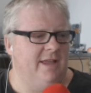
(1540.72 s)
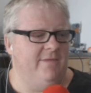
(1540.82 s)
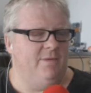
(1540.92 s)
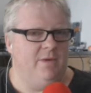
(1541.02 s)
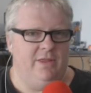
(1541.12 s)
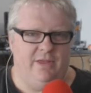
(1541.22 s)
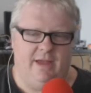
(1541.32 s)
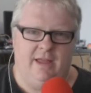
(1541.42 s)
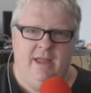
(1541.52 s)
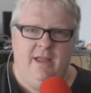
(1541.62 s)
even with,
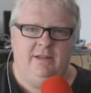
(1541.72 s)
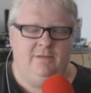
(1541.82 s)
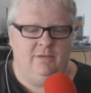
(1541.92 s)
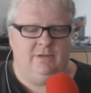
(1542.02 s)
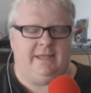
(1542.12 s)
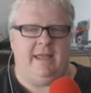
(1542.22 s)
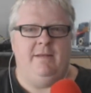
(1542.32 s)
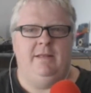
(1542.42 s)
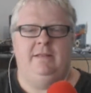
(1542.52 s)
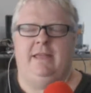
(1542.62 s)

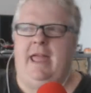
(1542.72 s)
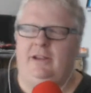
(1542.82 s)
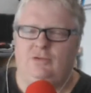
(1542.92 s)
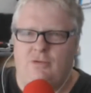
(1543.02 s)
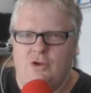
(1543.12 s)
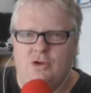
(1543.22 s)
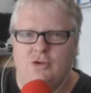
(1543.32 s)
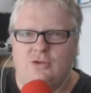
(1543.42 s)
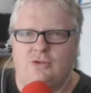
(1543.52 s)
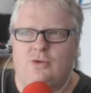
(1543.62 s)
say, to actual
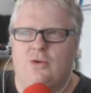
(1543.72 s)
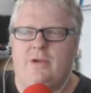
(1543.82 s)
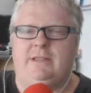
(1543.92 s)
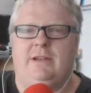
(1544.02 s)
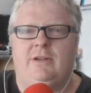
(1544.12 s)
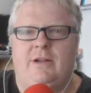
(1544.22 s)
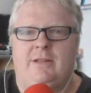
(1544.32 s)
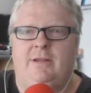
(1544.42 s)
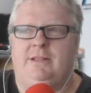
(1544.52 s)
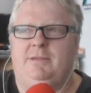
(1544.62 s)
news stories,
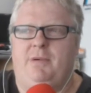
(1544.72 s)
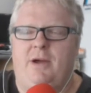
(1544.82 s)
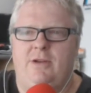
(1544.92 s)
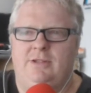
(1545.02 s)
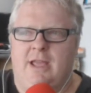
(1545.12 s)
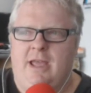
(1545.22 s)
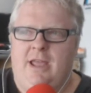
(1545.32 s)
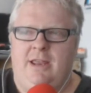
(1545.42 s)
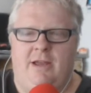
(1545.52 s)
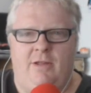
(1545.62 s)
I suppose,
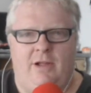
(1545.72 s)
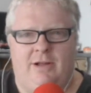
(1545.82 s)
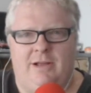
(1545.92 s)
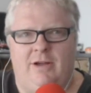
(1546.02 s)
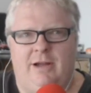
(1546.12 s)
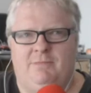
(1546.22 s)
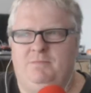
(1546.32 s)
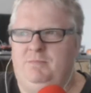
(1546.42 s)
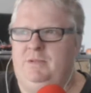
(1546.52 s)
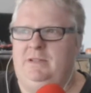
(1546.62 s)
like I
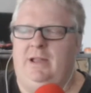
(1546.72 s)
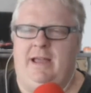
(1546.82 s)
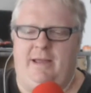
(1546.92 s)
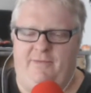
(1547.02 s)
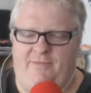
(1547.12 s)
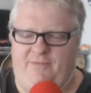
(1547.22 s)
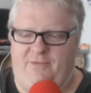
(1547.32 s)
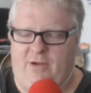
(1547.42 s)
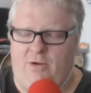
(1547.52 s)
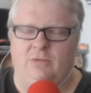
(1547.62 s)

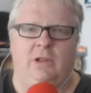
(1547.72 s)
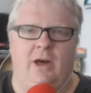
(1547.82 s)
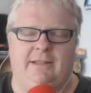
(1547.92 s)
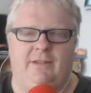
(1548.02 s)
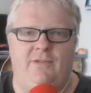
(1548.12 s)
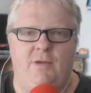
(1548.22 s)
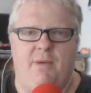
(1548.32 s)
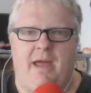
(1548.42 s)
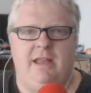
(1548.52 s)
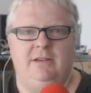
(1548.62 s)
liked a few
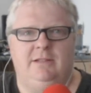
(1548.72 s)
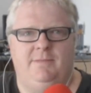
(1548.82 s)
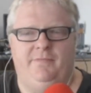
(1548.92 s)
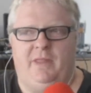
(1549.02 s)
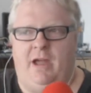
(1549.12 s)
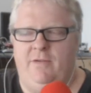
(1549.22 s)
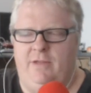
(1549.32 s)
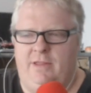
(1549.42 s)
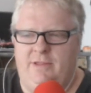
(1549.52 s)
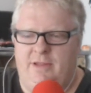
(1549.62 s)
pages
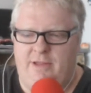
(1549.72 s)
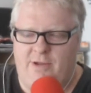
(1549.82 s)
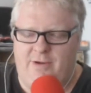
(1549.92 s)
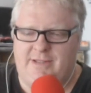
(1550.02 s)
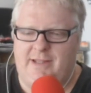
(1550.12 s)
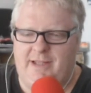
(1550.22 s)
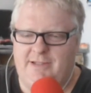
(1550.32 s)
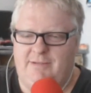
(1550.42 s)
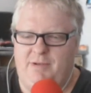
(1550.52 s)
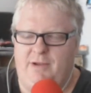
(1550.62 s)
over the US
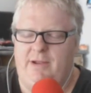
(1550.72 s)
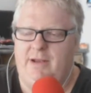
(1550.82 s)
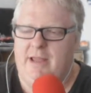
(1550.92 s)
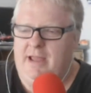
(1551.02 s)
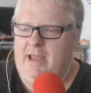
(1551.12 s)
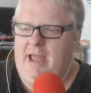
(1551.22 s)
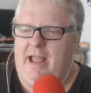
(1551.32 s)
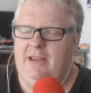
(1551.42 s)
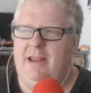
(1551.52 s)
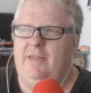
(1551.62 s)
election period,
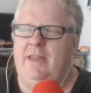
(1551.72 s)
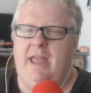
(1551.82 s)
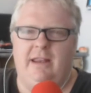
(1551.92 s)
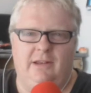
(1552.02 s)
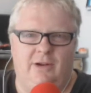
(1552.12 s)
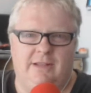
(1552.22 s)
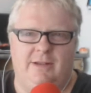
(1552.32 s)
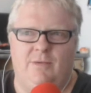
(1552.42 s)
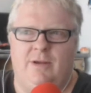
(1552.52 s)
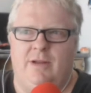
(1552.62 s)
and, the headlines
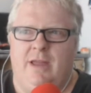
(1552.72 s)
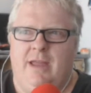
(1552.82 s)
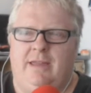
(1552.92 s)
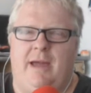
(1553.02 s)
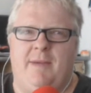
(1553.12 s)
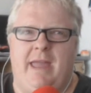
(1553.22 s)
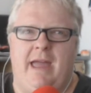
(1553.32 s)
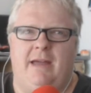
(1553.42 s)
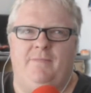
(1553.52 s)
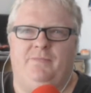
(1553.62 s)
that were coming
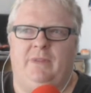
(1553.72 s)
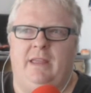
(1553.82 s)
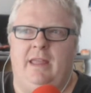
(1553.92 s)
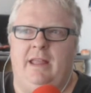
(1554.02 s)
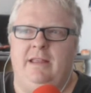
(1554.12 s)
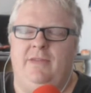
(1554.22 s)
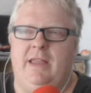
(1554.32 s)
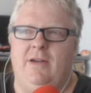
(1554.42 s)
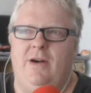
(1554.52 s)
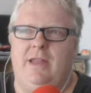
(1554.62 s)
out, and you
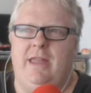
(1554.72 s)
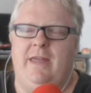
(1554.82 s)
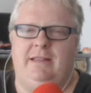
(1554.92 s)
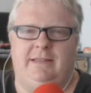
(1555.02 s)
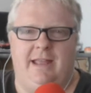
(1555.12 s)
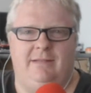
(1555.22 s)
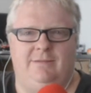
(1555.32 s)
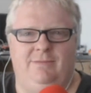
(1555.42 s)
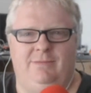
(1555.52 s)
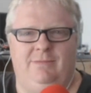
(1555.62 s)
think, oh, yeah, that sounds